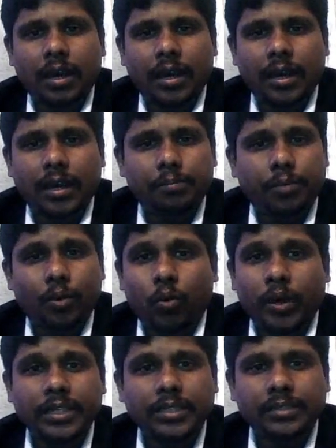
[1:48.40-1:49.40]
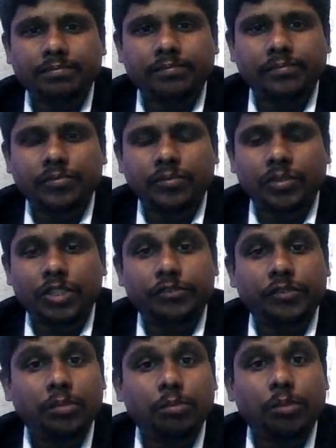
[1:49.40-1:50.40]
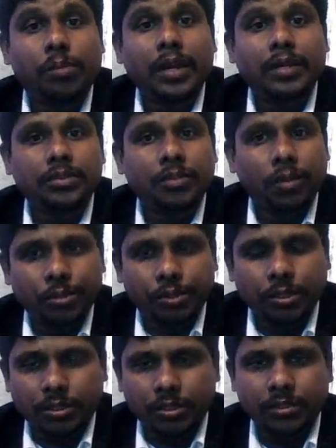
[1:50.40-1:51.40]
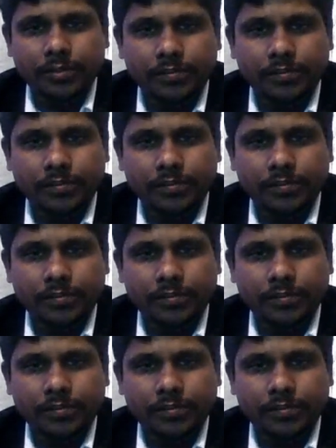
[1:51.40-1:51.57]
and providing different mobility solutions.